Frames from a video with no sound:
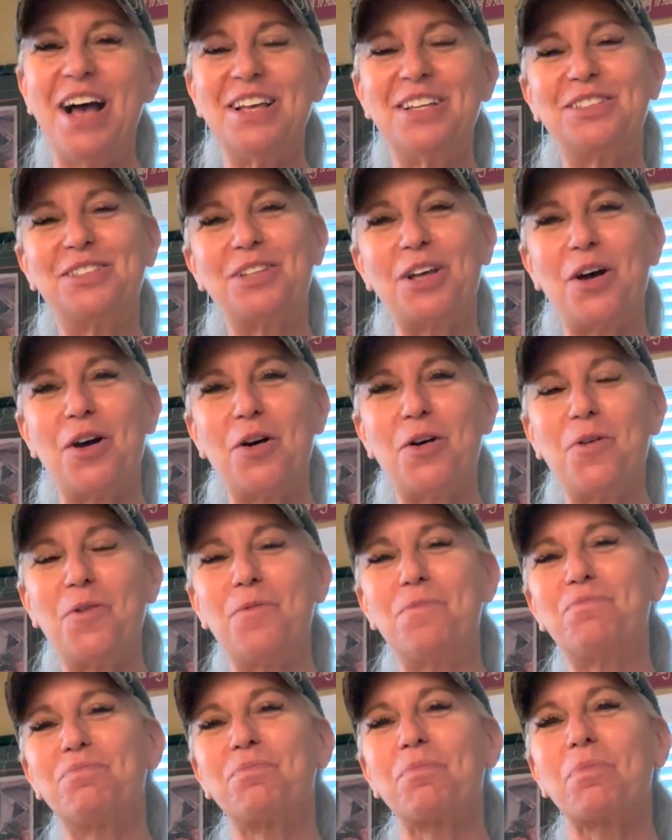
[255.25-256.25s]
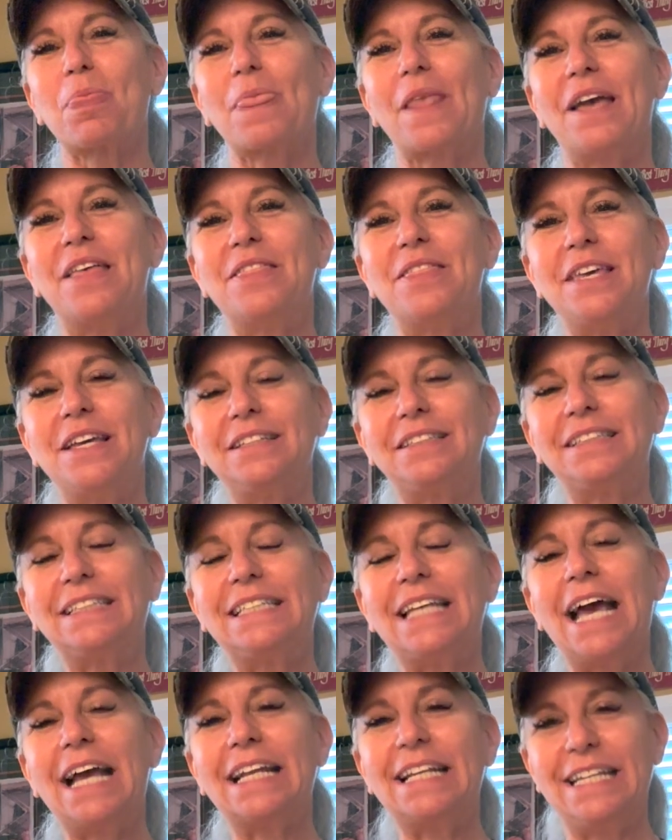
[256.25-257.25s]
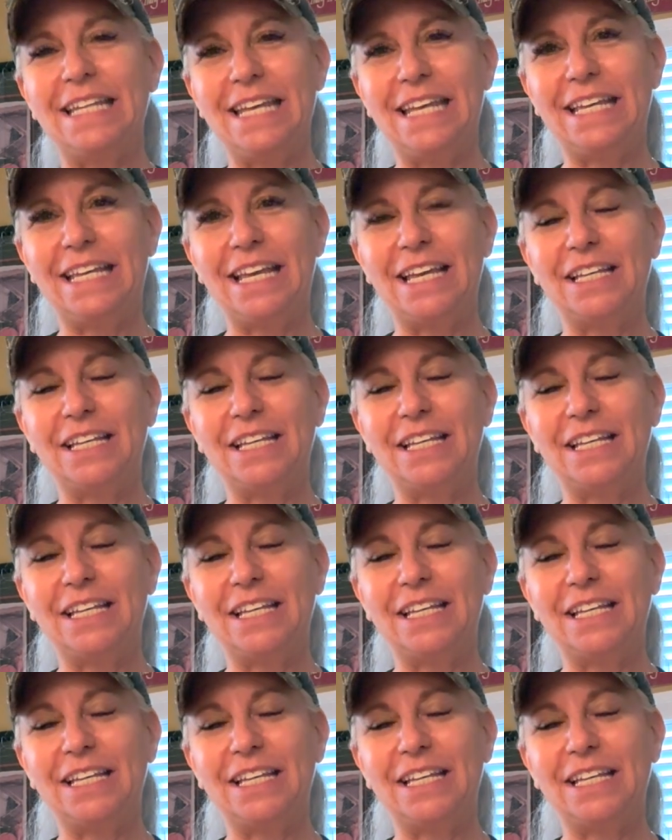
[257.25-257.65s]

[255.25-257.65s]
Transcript: So this technique